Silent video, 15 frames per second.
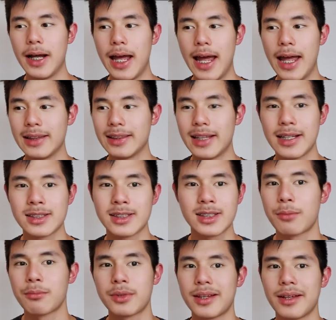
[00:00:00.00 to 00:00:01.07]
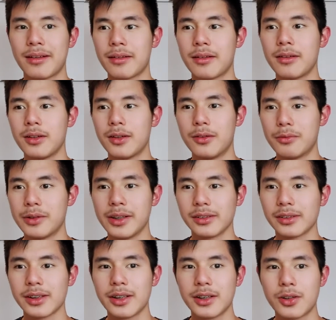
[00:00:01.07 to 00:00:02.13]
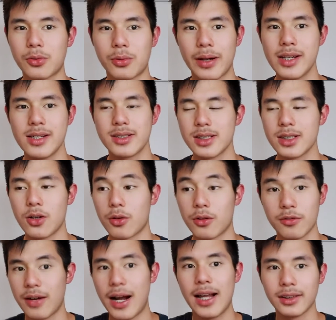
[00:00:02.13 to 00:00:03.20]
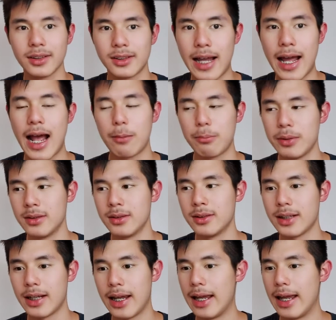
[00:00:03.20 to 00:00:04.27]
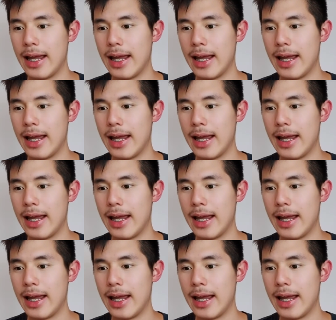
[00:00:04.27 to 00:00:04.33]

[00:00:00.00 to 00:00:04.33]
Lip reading: and then something really crazy or violent happened,